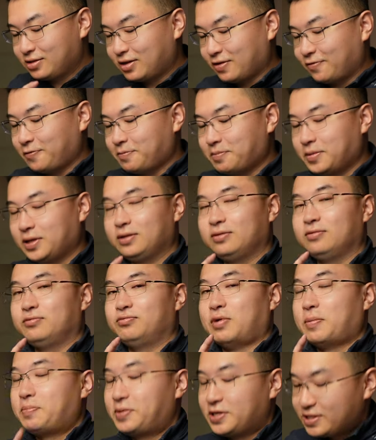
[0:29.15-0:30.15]
government
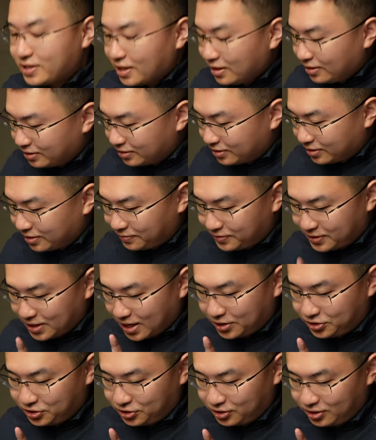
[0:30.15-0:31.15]
representatives
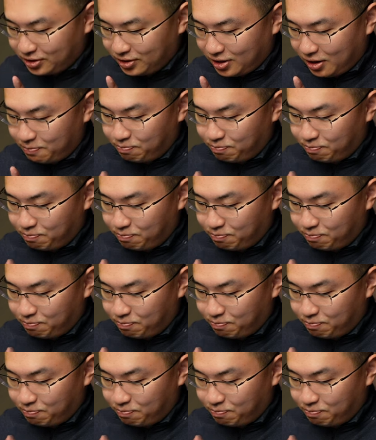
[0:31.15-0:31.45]
actually